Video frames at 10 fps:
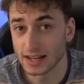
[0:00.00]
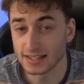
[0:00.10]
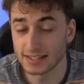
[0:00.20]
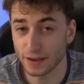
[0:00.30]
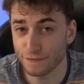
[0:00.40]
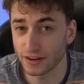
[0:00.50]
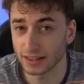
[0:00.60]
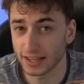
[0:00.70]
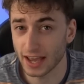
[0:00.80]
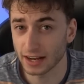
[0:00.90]

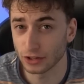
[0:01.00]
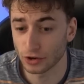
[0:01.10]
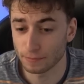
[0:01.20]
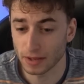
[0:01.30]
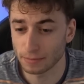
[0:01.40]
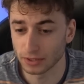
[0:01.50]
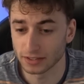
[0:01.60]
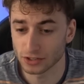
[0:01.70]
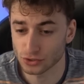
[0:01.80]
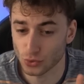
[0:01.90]
definitely had a lot of people
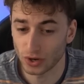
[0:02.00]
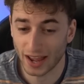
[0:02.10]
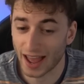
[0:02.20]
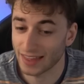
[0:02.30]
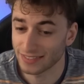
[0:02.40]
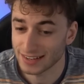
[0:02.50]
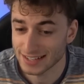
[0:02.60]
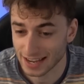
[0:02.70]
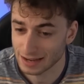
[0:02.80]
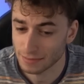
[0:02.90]
in the squad and the
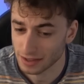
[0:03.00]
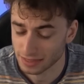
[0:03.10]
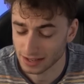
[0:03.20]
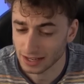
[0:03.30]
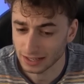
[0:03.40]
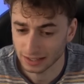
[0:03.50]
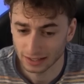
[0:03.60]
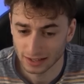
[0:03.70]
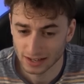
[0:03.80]
team, I think.